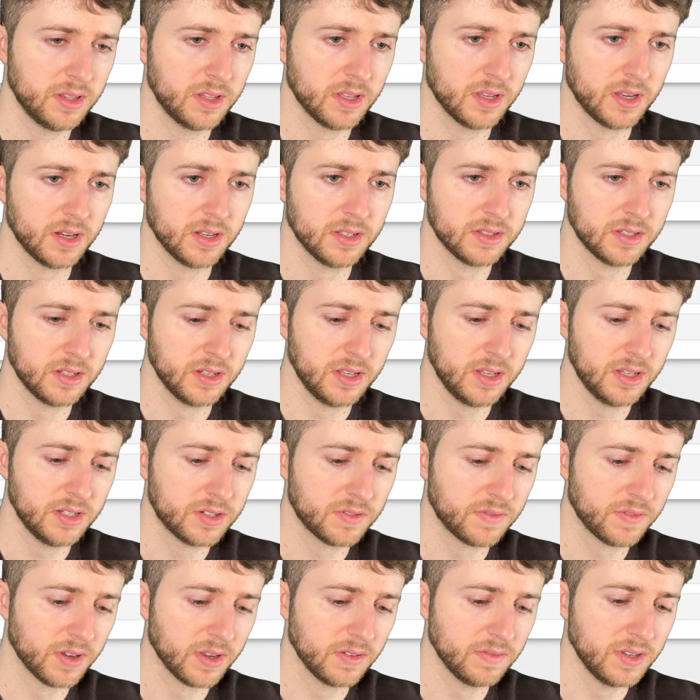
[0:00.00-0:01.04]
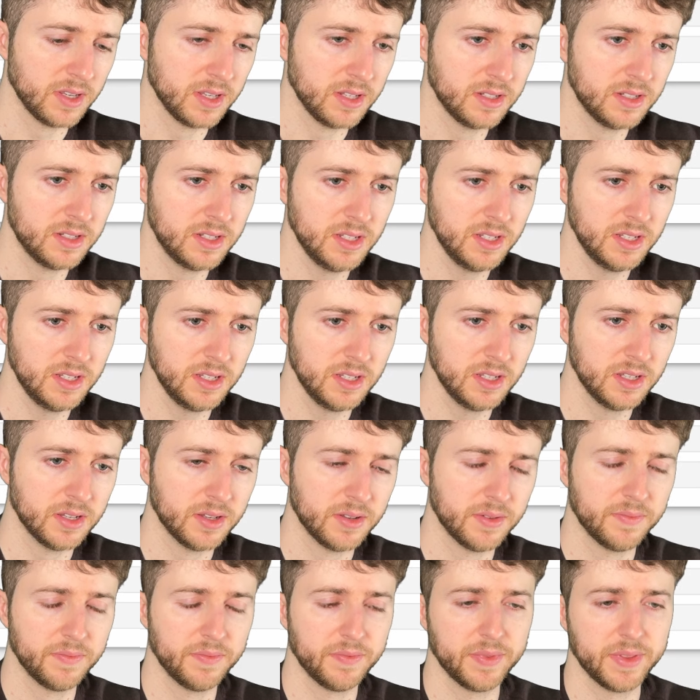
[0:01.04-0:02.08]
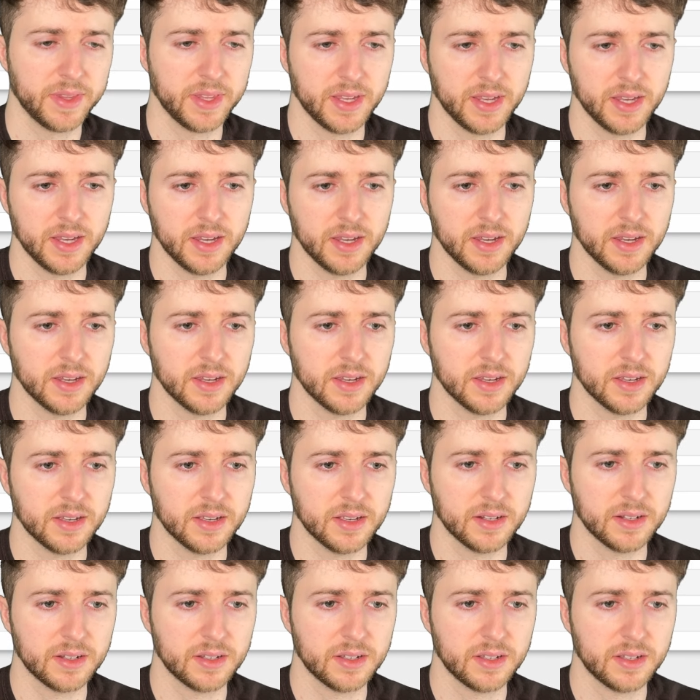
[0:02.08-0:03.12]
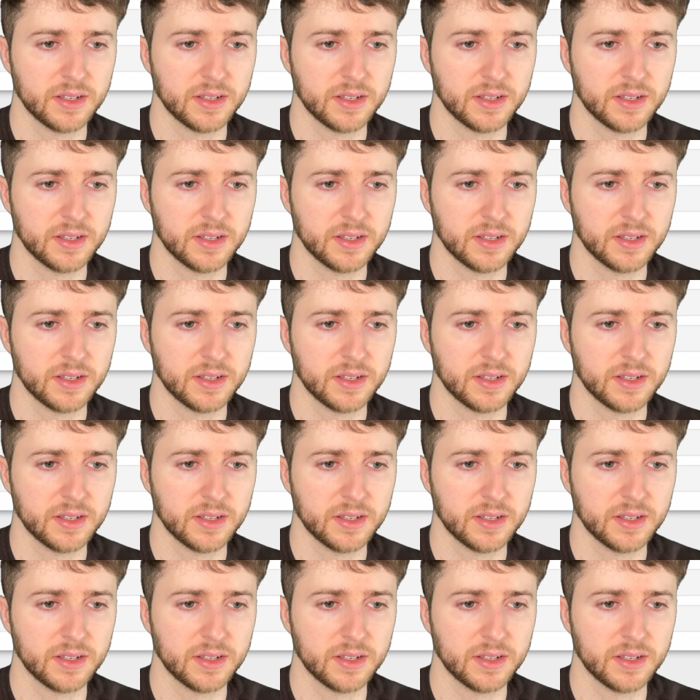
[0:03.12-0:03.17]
that as an H5AD and